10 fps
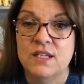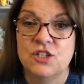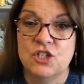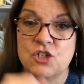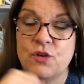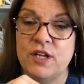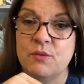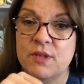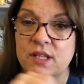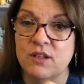just treat it
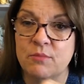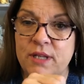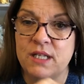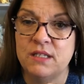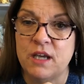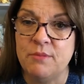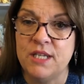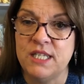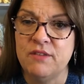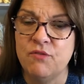with a little bit of W
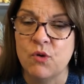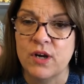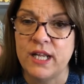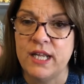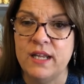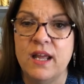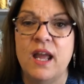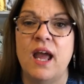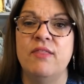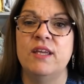D forty
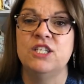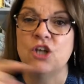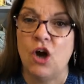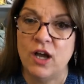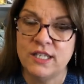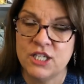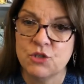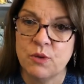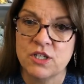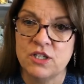and then Dawn
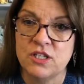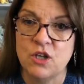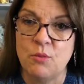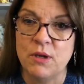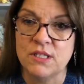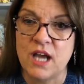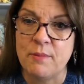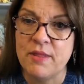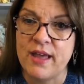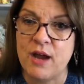dishwashing soap on
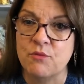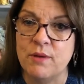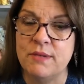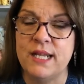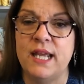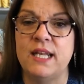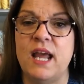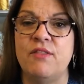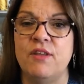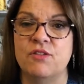top of that, rub it in,
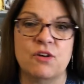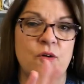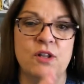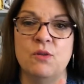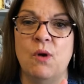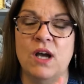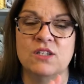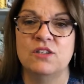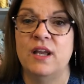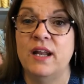and then throw it in the wash,
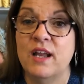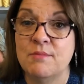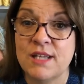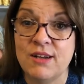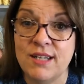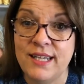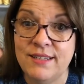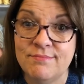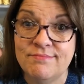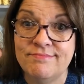and it comes out clean.